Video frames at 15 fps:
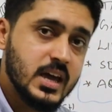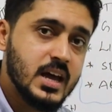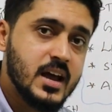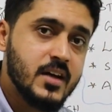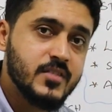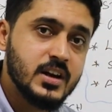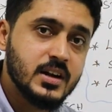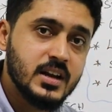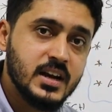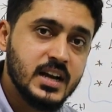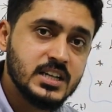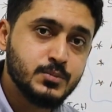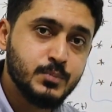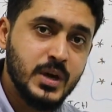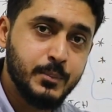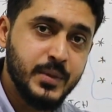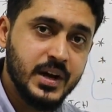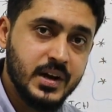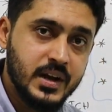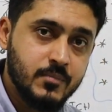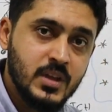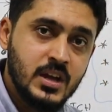Here I have written it as
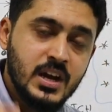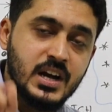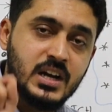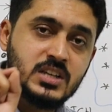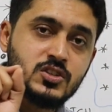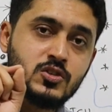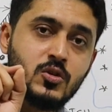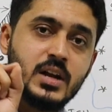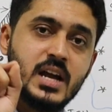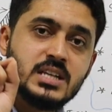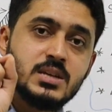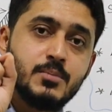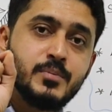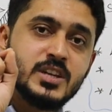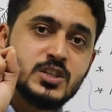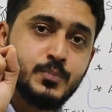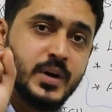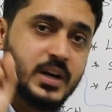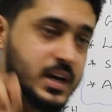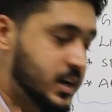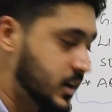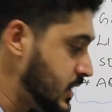PPT. It is known as a
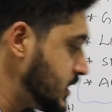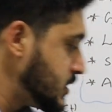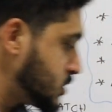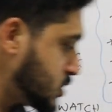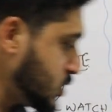precipitate.